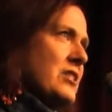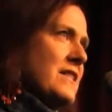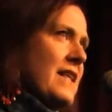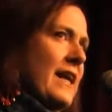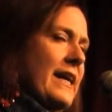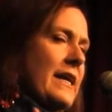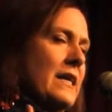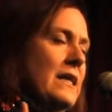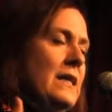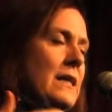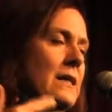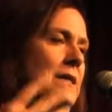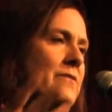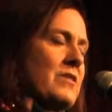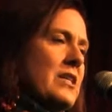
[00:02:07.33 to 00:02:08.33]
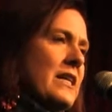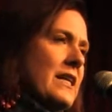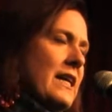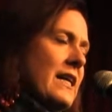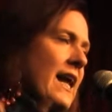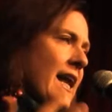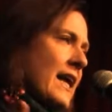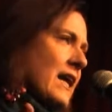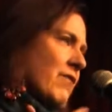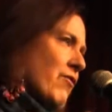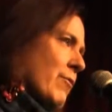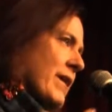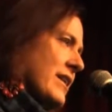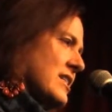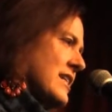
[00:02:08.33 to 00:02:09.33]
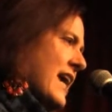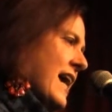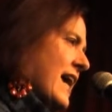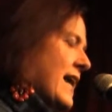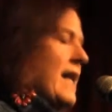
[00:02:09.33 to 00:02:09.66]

and then I lived in Connecticut for about 10.